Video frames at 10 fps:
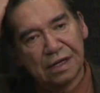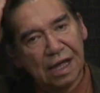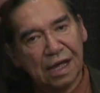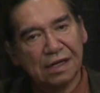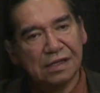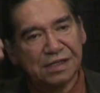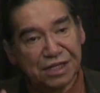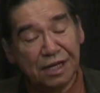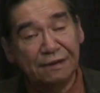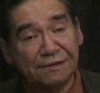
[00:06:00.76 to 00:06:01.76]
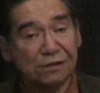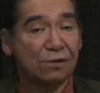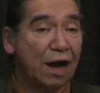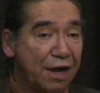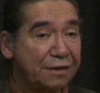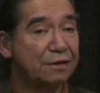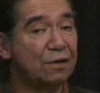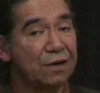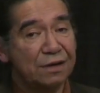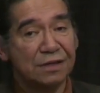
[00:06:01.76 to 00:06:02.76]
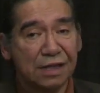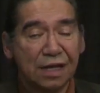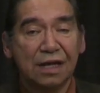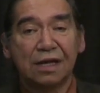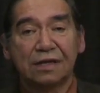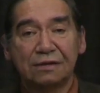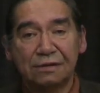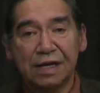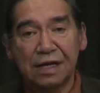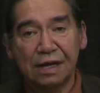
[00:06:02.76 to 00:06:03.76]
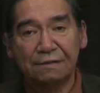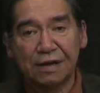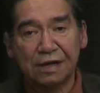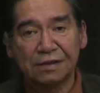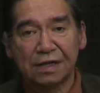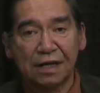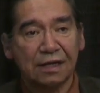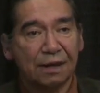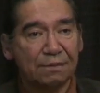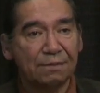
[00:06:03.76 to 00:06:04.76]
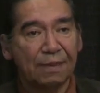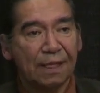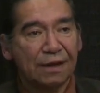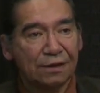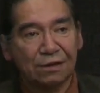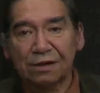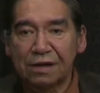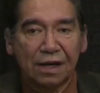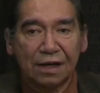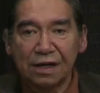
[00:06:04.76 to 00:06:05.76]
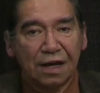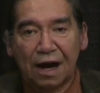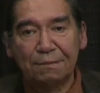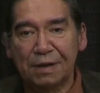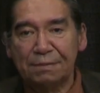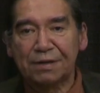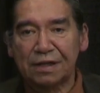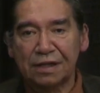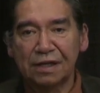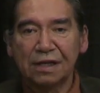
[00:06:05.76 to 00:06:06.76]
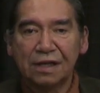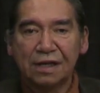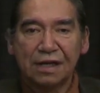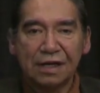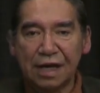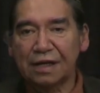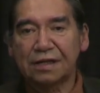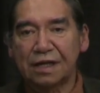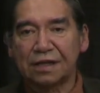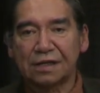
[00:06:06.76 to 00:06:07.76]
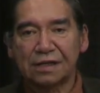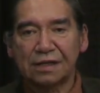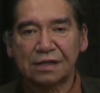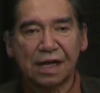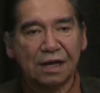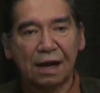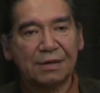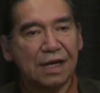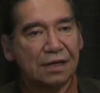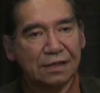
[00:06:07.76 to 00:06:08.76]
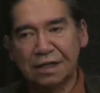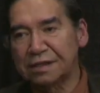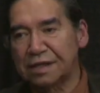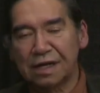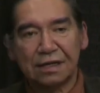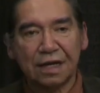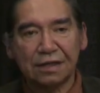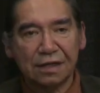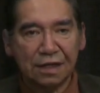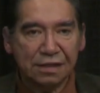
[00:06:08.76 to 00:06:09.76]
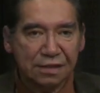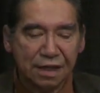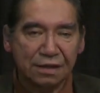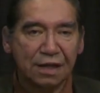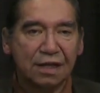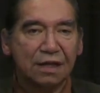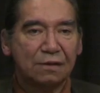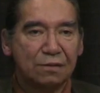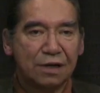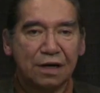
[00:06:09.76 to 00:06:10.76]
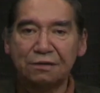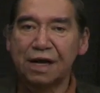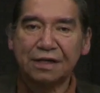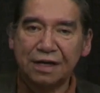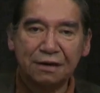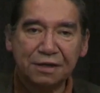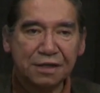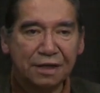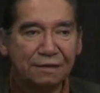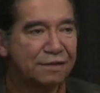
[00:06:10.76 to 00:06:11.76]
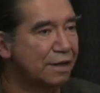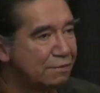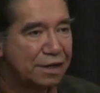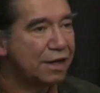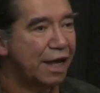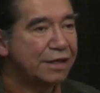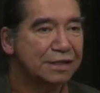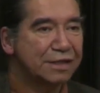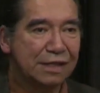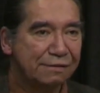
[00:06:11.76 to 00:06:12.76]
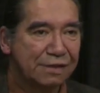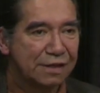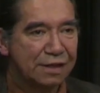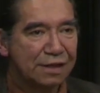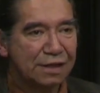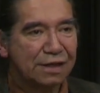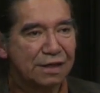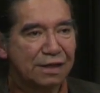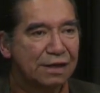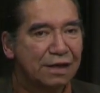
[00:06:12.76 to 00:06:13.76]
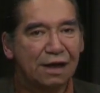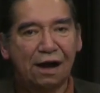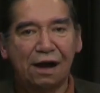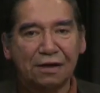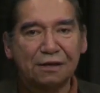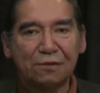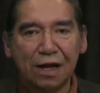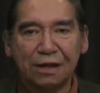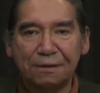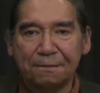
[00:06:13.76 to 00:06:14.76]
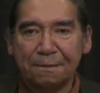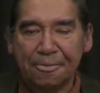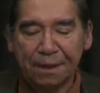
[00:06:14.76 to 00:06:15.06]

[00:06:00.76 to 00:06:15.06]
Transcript: and, and chiefs who hired lawyers to Indian affairs telling them, look, uh, our people elected us. They nominated us, they elected us, and we're hereditary chiefs and we're elected chiefs, all in one.